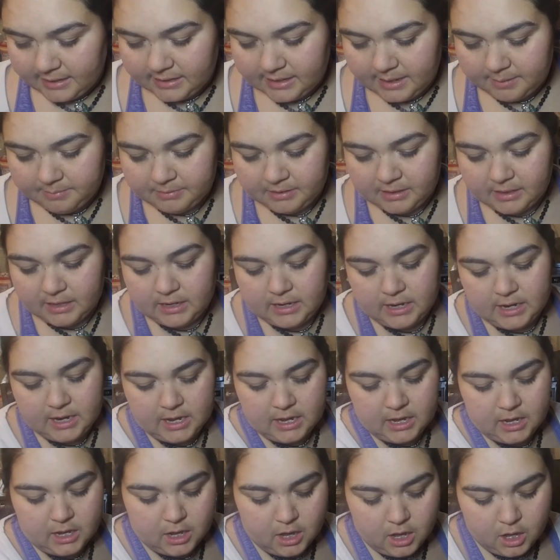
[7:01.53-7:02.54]
up
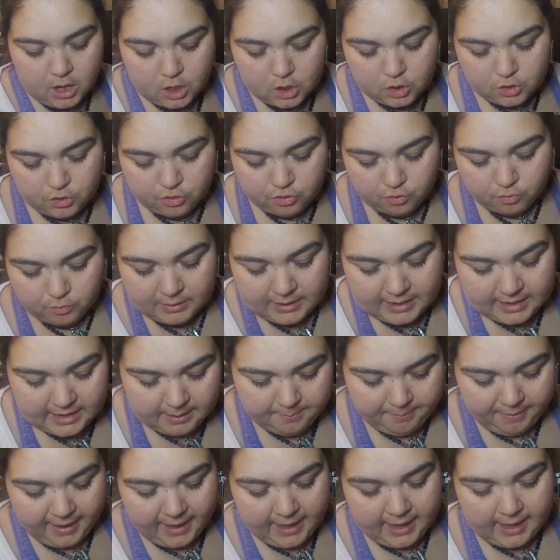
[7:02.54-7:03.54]
getting 3
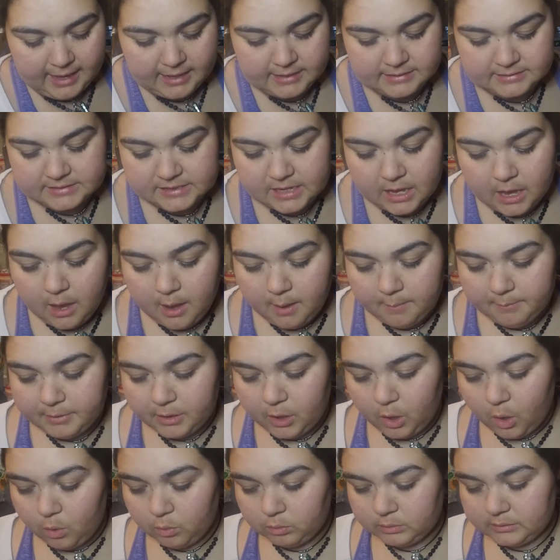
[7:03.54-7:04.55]
pans, but
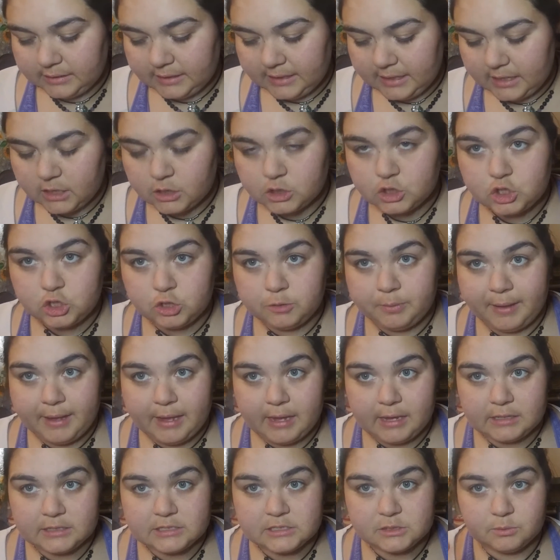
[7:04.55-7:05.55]
only 2
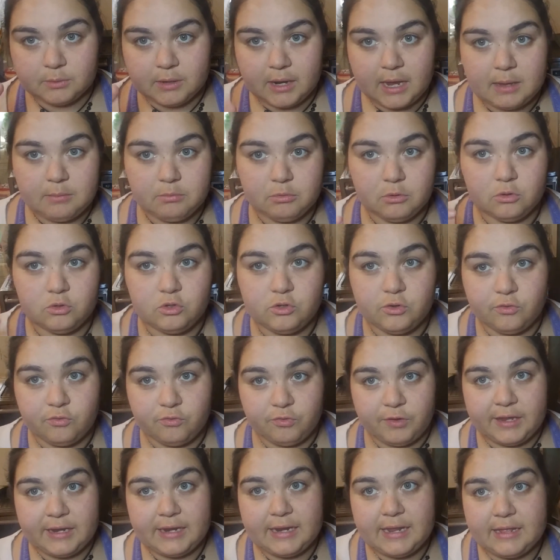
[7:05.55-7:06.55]
pans were able to
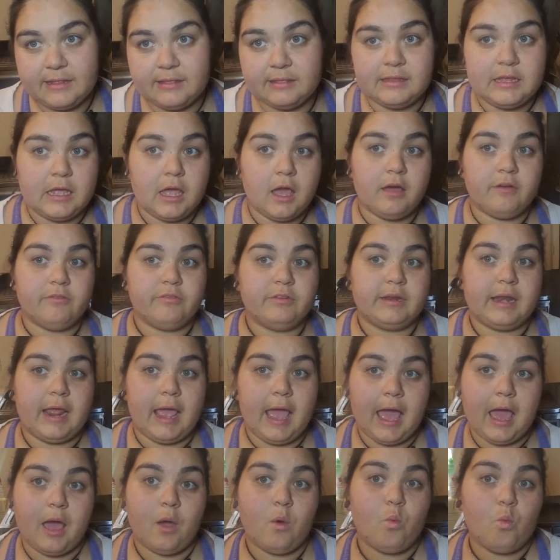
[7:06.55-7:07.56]
fit in the oven
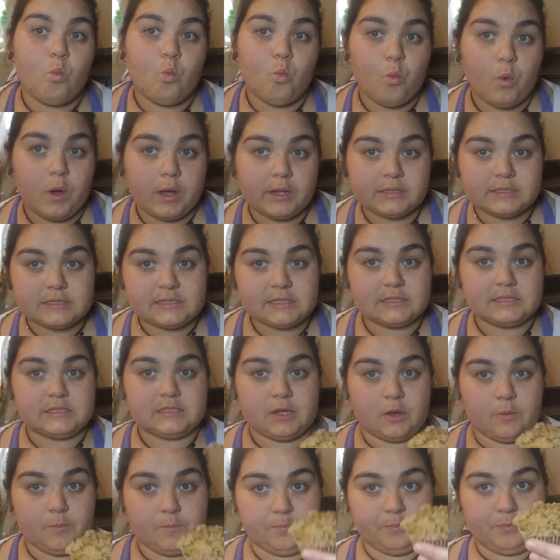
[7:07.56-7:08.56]
at once.
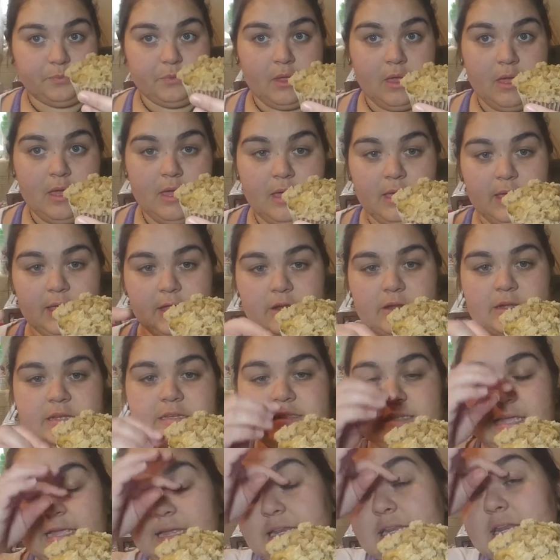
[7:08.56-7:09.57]
So here
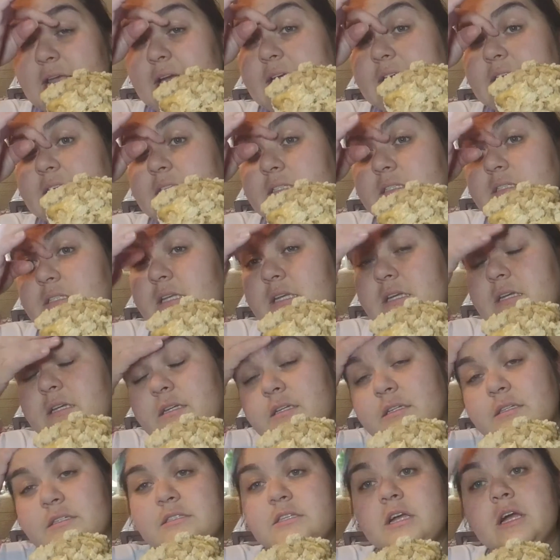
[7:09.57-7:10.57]
is a nice,
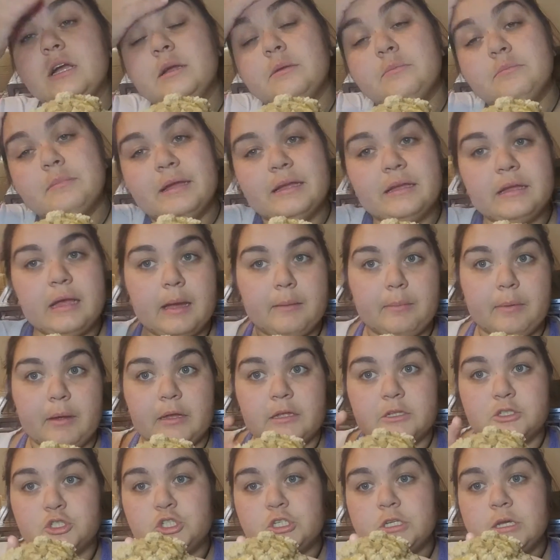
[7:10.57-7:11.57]
I
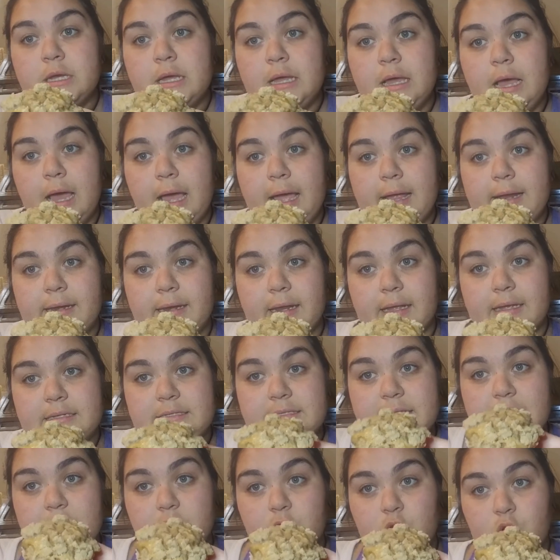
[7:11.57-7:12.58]
brushed, a nice
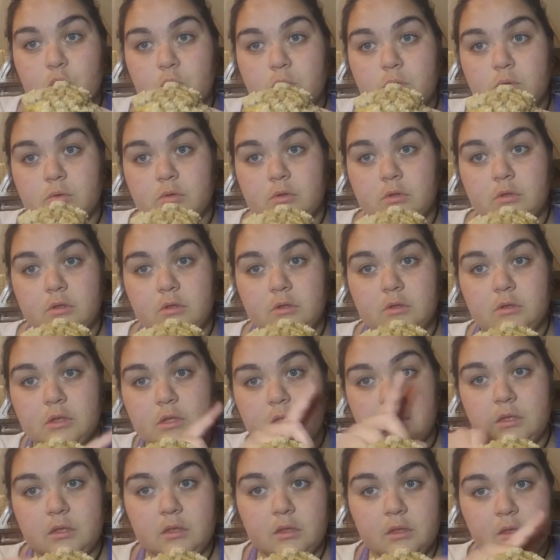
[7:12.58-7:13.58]
and cool
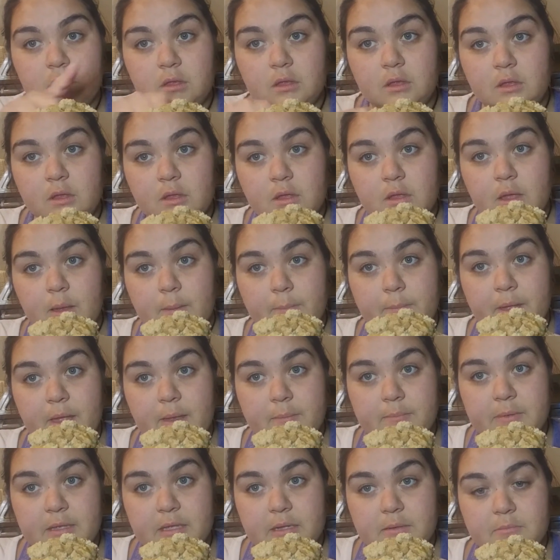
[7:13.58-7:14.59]

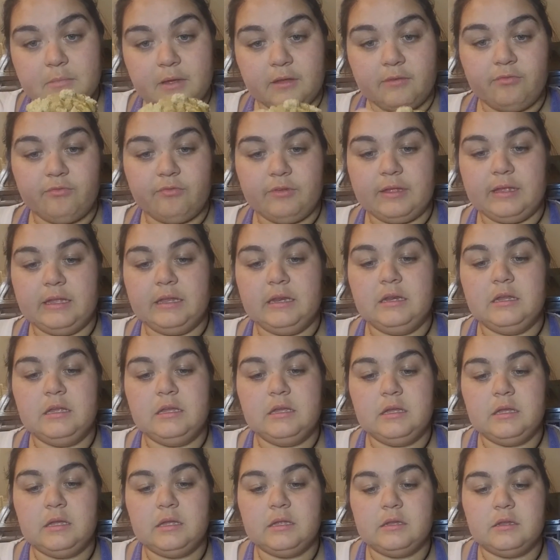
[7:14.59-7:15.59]
pumpkin muffin.
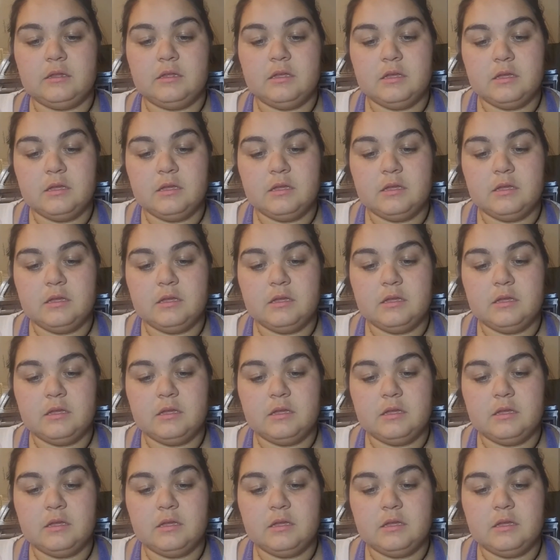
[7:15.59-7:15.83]
And